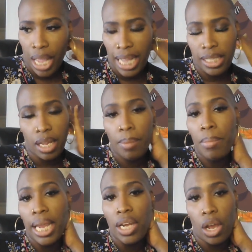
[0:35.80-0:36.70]
as some
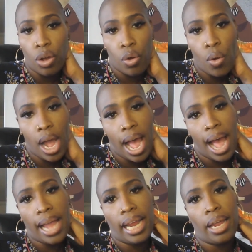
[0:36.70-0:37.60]
may know,
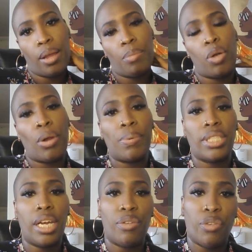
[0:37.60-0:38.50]
I am a
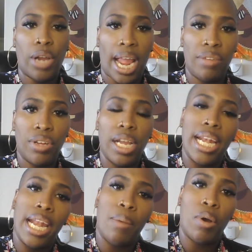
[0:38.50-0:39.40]
representative for
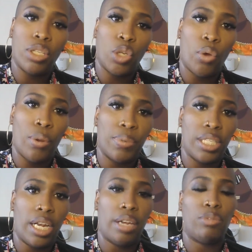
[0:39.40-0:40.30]
Avon, and I'm also a
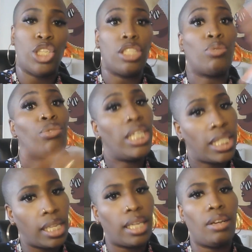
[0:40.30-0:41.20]
representative just
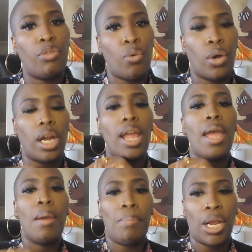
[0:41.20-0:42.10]
recently for
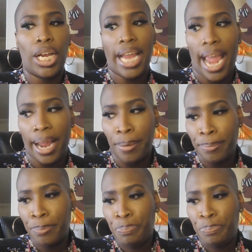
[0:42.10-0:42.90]
Mary Kay.